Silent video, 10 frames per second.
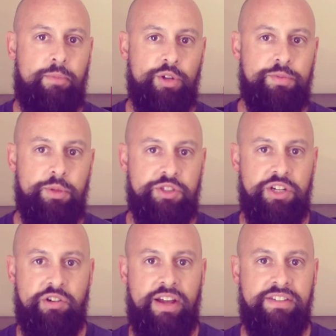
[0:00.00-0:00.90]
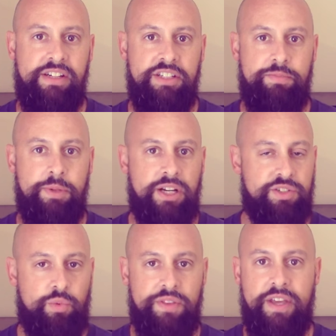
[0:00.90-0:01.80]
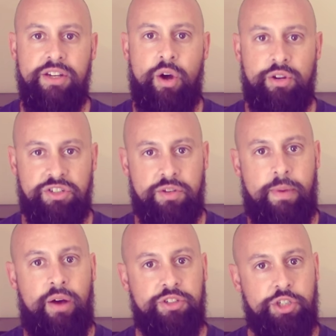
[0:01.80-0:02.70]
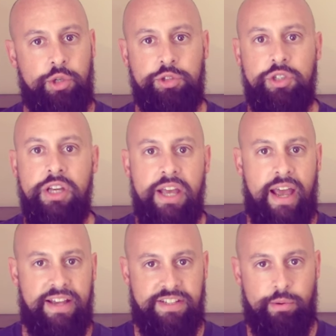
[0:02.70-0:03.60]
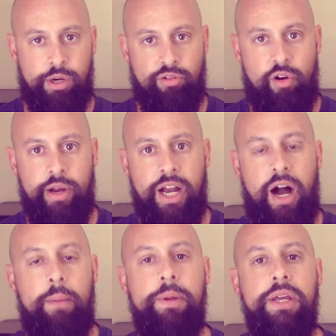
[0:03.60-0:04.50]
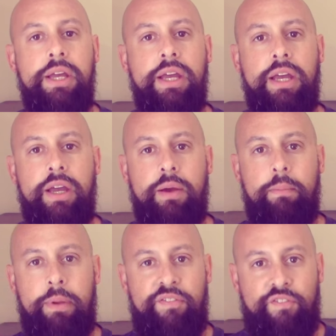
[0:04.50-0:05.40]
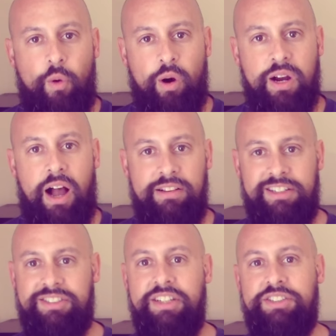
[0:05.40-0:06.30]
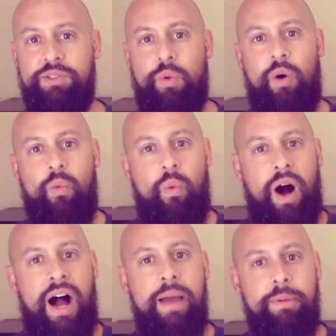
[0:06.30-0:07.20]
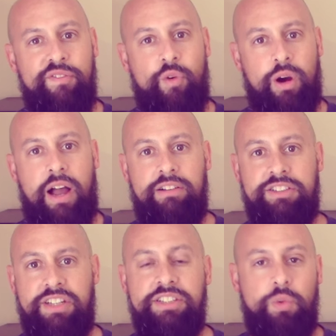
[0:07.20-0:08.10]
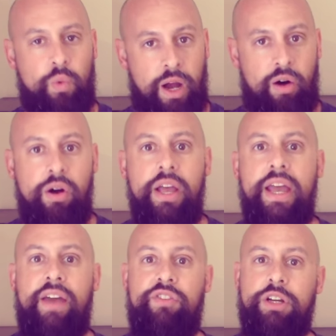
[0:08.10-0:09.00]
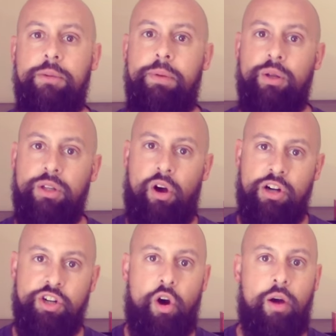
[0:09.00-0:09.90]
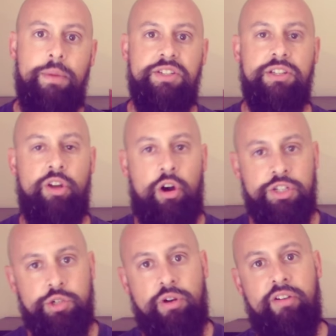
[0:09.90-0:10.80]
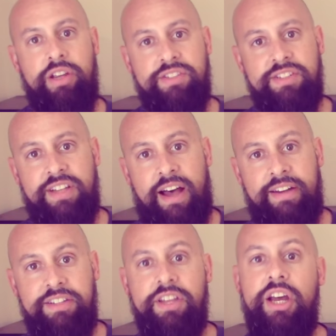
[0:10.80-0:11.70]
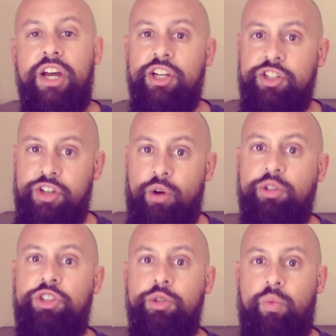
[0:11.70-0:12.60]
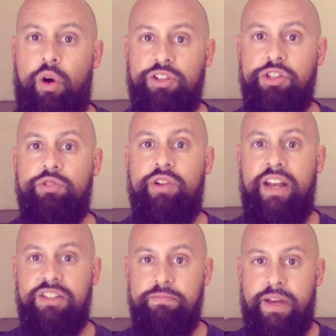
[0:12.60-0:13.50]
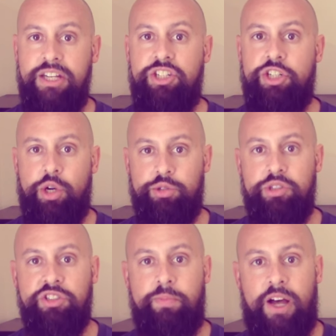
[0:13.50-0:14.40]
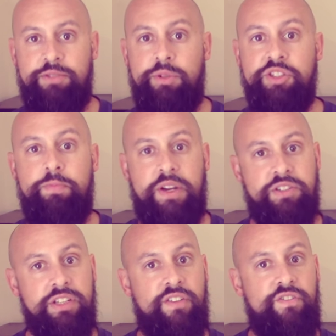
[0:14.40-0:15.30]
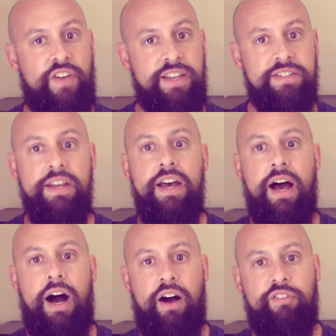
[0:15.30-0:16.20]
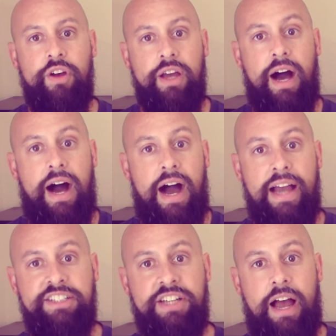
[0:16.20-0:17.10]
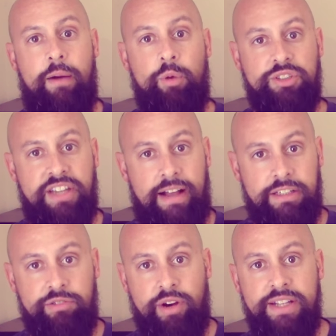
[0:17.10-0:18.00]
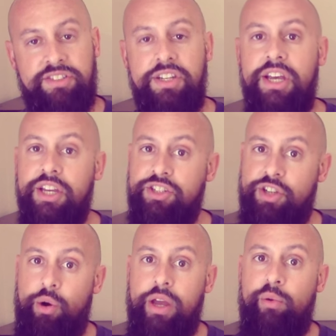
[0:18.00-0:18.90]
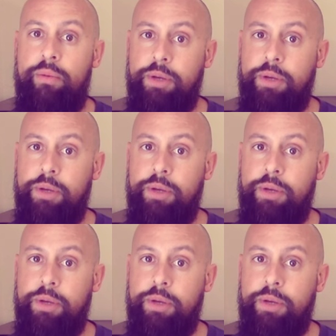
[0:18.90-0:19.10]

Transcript: multiple gender identities because of what they noticed about children as they were growing up before colonization. Well, why before colonization? Well, if you're going to build large armies and large agrarian societies, don't you want to create as many children as possible, especially in the face of high child mortality rates? So it would